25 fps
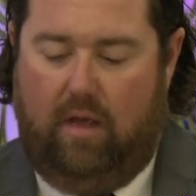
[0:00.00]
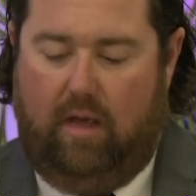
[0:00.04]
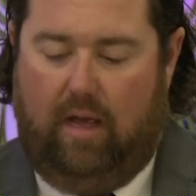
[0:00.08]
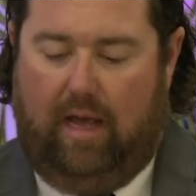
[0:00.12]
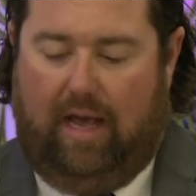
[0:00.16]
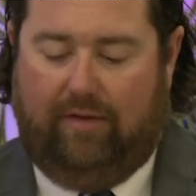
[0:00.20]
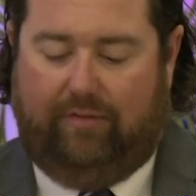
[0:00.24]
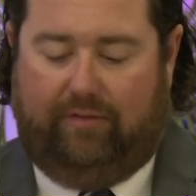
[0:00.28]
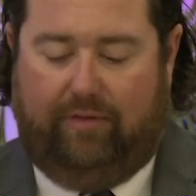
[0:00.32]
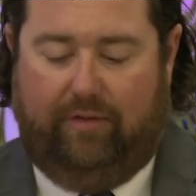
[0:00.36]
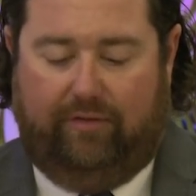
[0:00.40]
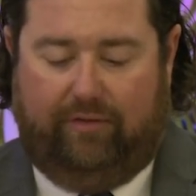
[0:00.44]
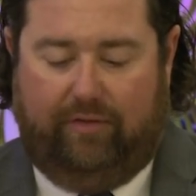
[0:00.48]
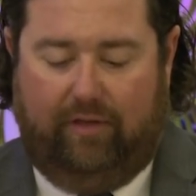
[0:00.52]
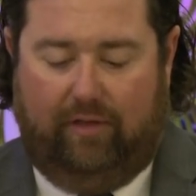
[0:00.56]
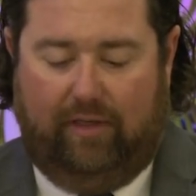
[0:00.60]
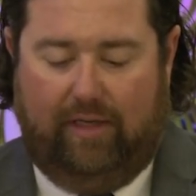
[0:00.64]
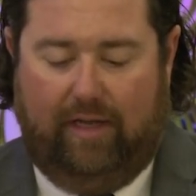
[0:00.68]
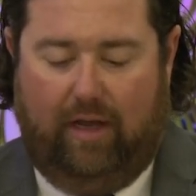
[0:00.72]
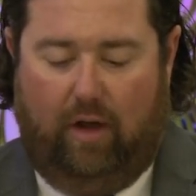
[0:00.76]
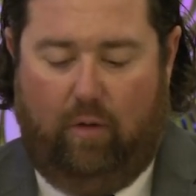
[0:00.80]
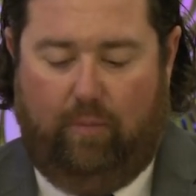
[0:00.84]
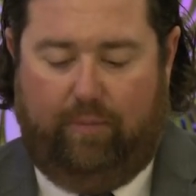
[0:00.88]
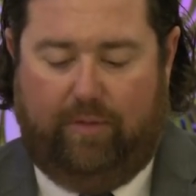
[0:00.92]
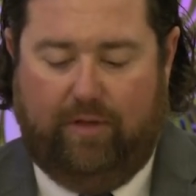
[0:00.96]
I sincerely
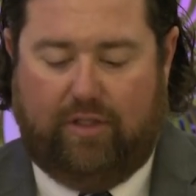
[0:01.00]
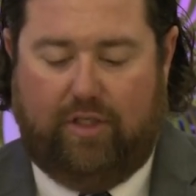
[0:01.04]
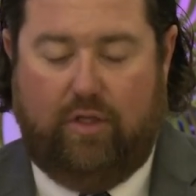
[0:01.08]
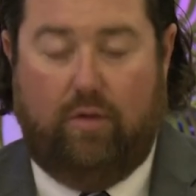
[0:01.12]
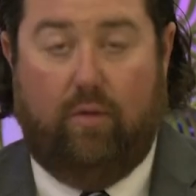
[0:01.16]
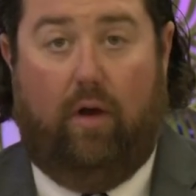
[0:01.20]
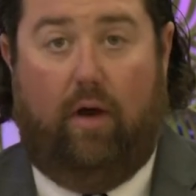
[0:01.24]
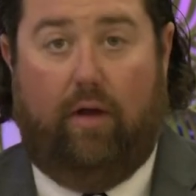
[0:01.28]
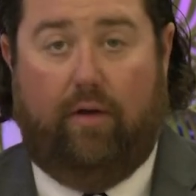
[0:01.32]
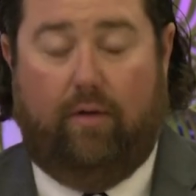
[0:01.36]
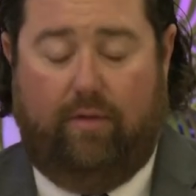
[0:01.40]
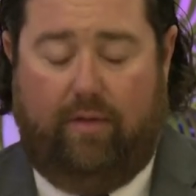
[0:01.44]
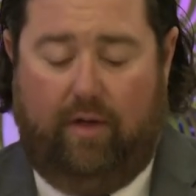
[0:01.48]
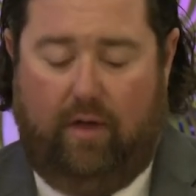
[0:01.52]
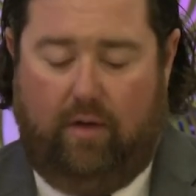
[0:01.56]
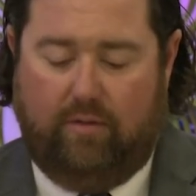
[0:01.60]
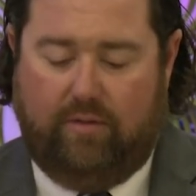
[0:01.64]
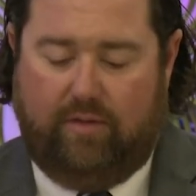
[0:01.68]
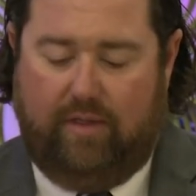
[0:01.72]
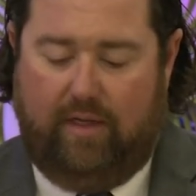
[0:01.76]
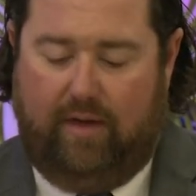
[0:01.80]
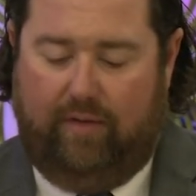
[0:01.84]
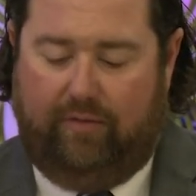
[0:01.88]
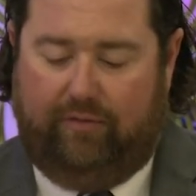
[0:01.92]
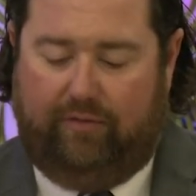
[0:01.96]
hope that you honor those
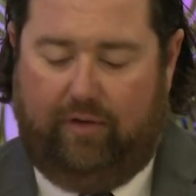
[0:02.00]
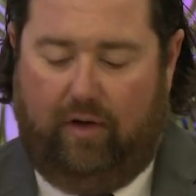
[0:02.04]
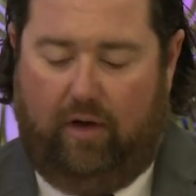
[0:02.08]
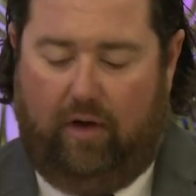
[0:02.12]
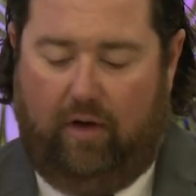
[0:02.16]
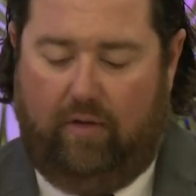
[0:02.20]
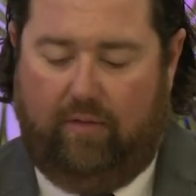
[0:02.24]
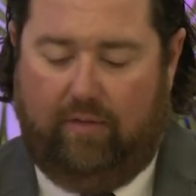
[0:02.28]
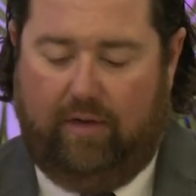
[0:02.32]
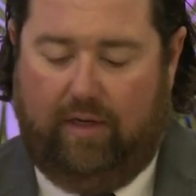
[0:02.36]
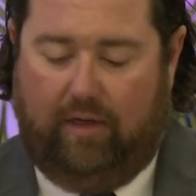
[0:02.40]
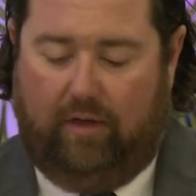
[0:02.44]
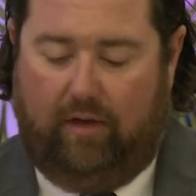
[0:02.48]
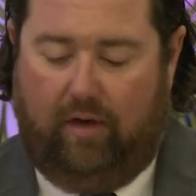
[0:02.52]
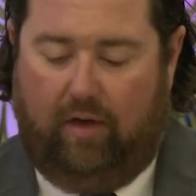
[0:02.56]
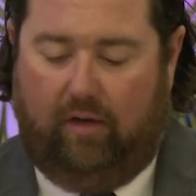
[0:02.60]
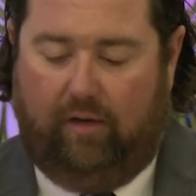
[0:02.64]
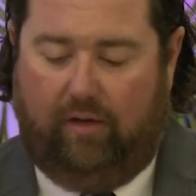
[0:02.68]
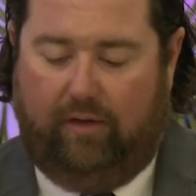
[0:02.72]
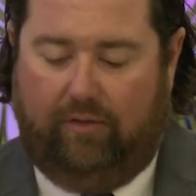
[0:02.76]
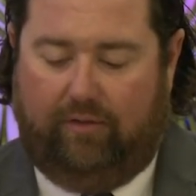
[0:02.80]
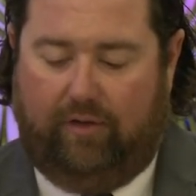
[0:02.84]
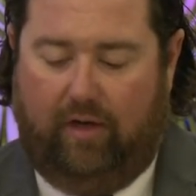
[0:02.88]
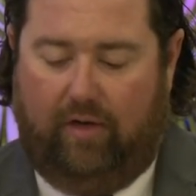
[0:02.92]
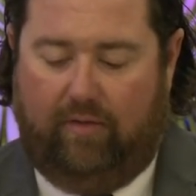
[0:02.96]
that have served and
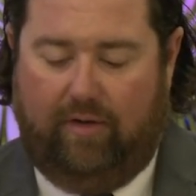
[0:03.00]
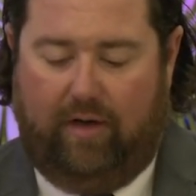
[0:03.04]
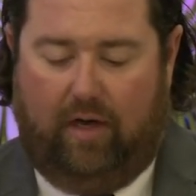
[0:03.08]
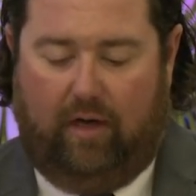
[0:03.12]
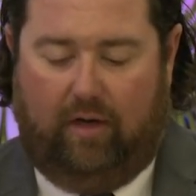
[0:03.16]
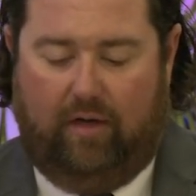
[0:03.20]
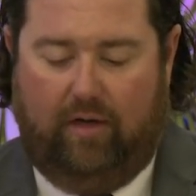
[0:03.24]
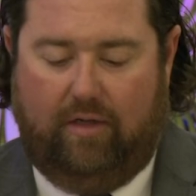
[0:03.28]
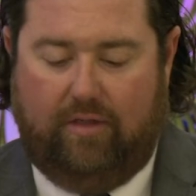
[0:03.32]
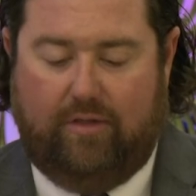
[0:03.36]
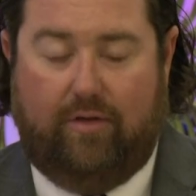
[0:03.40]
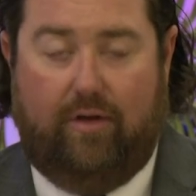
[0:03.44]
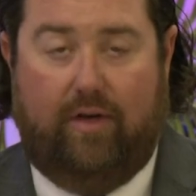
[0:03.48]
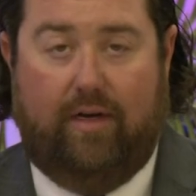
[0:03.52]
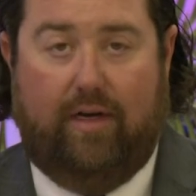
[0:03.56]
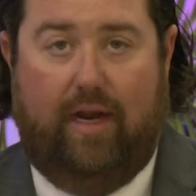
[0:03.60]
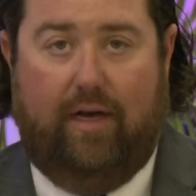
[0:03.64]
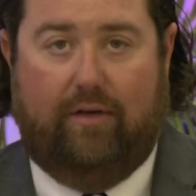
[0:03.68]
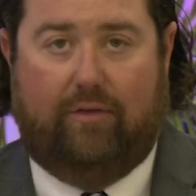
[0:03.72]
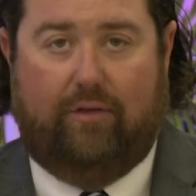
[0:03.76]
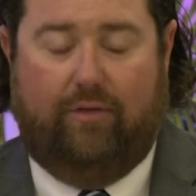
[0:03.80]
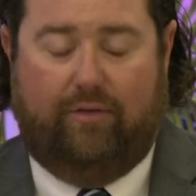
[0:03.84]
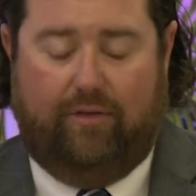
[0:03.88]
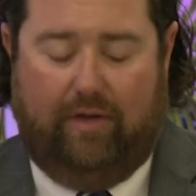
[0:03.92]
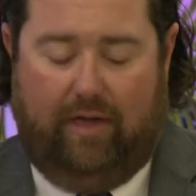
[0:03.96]
currently serving our country and
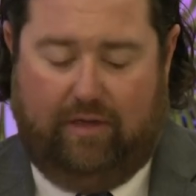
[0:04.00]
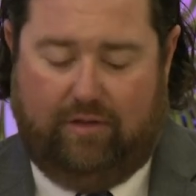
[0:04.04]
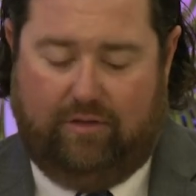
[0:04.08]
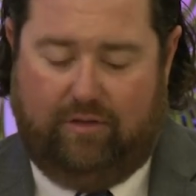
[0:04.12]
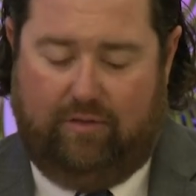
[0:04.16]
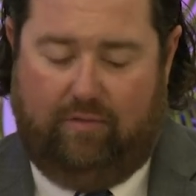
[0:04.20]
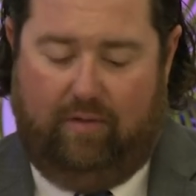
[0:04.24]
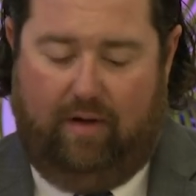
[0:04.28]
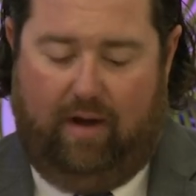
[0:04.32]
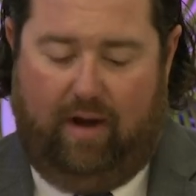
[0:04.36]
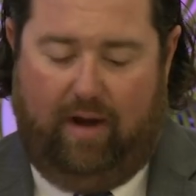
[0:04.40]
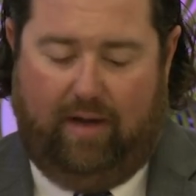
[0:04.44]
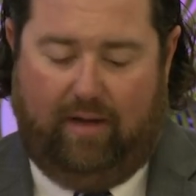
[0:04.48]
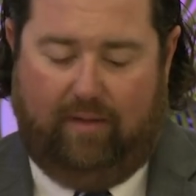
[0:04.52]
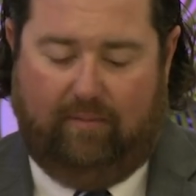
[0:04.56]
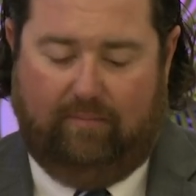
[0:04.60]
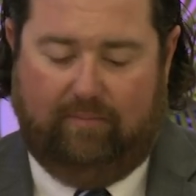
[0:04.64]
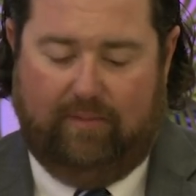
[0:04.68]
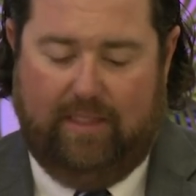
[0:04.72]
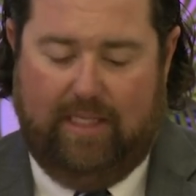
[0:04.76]
exercise your right.